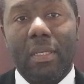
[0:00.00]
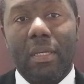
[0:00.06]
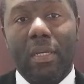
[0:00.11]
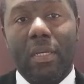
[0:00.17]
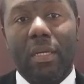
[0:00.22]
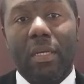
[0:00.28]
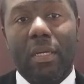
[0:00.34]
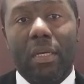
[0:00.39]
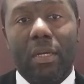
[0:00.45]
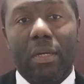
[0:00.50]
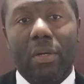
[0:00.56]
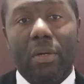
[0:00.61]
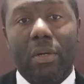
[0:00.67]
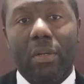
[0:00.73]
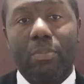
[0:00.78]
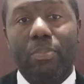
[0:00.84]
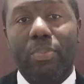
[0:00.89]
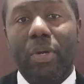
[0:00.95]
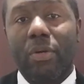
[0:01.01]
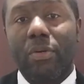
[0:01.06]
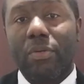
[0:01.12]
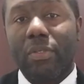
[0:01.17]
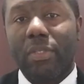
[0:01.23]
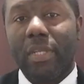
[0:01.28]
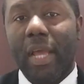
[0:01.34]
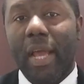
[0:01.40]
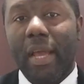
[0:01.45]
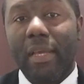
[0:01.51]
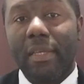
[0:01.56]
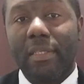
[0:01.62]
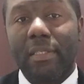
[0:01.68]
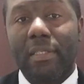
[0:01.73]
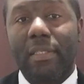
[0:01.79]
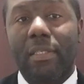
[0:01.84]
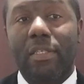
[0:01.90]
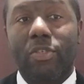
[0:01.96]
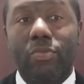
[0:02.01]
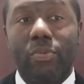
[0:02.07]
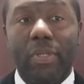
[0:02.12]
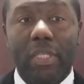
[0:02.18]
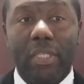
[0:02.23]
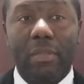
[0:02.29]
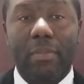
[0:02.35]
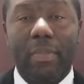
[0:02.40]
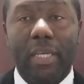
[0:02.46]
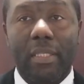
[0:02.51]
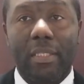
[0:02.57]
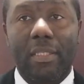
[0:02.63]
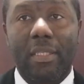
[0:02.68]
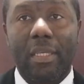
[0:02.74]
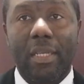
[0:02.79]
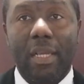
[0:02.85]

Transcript: on prioritize the treatment,